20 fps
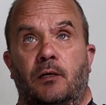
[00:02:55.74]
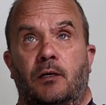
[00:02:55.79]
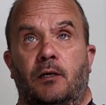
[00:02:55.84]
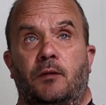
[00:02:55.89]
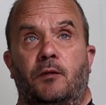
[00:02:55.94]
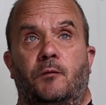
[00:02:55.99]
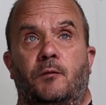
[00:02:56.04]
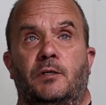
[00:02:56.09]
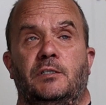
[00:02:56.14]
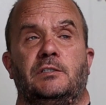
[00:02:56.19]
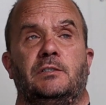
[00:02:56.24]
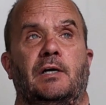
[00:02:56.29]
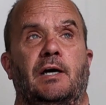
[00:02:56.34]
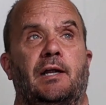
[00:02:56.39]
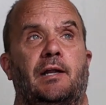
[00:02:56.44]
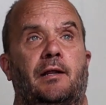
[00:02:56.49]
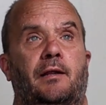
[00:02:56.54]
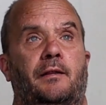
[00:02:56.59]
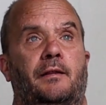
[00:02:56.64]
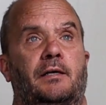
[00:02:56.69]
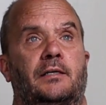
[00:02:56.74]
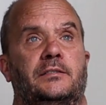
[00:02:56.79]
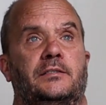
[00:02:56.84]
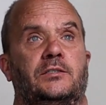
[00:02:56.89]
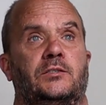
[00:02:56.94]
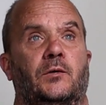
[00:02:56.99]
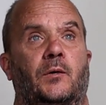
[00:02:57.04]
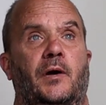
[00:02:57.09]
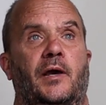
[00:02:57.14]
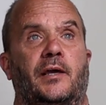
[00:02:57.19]
And the reason I did this
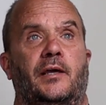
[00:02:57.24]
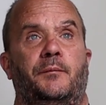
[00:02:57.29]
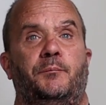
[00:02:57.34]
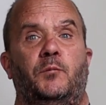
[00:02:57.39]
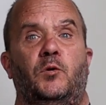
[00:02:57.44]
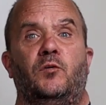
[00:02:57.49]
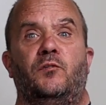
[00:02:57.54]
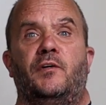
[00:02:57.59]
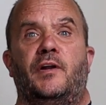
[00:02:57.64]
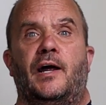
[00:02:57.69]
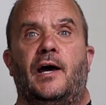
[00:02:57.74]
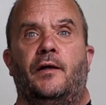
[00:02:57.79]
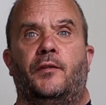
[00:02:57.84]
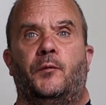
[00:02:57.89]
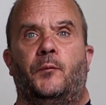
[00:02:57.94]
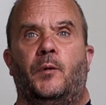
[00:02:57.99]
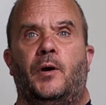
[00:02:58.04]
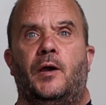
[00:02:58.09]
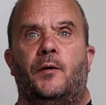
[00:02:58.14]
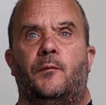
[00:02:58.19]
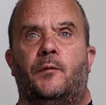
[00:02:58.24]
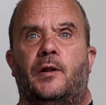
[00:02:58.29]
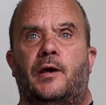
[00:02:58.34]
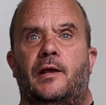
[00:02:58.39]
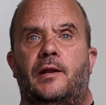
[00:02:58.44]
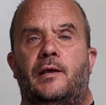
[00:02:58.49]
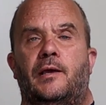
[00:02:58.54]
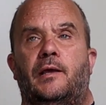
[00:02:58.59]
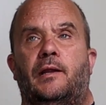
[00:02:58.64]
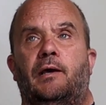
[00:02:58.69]
so I can move it out of the way when
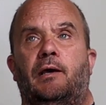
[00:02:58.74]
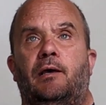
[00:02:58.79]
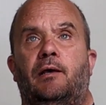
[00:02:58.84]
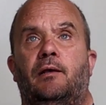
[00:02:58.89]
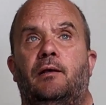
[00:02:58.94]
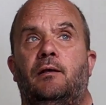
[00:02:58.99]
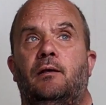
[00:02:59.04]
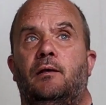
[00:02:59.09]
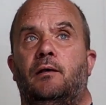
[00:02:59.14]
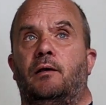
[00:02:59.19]
I need it.